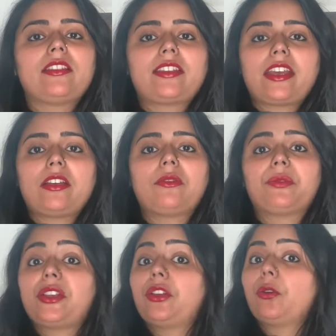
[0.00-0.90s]
they
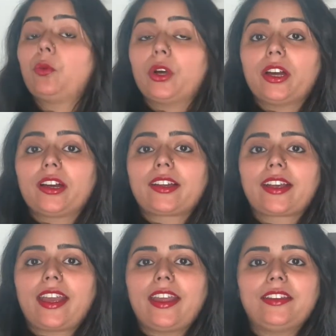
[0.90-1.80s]
read their work,
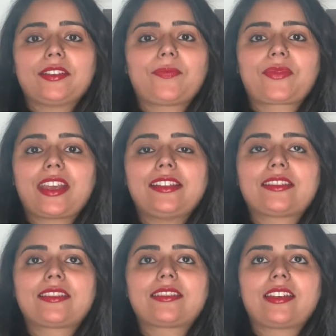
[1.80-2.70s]
and
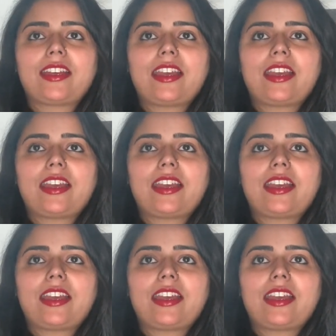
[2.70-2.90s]
it's